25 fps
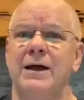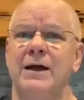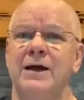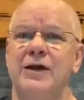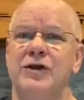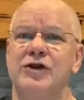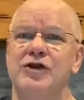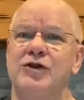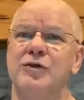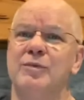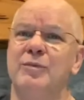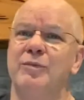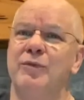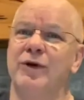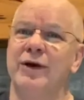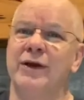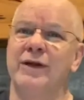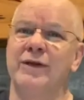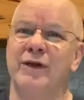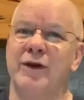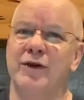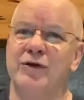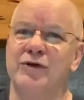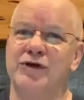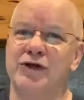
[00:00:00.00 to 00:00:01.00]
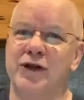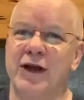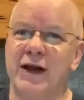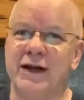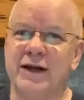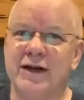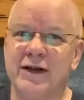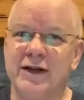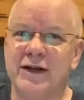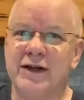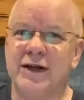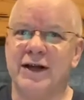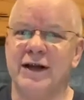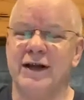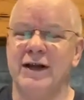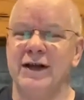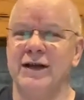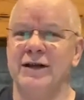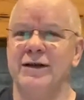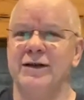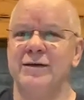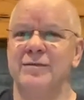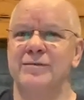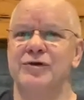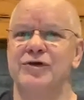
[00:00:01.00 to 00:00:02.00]
is to bring those into the
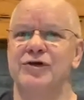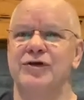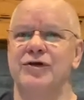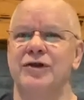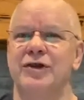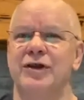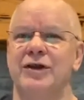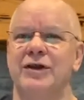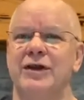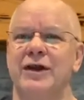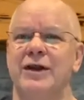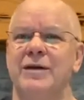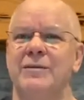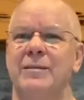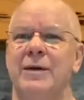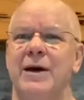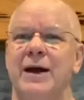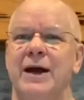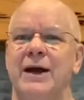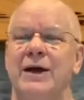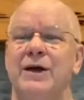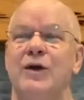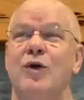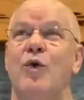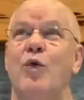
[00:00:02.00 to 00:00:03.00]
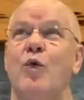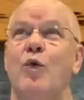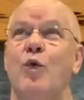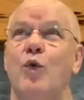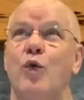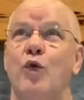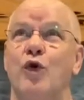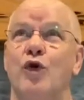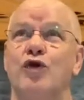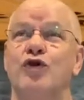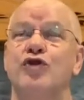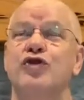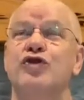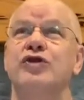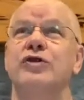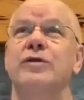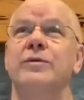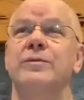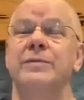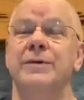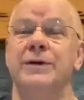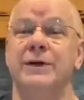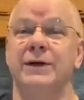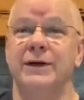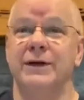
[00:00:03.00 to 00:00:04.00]
kingdom so that they might
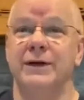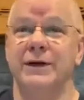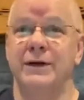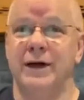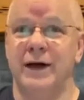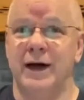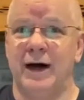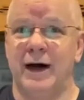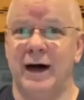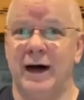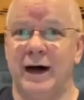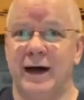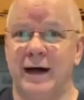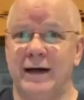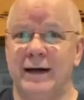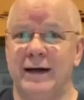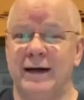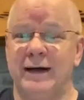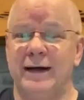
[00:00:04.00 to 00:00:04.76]
worship God.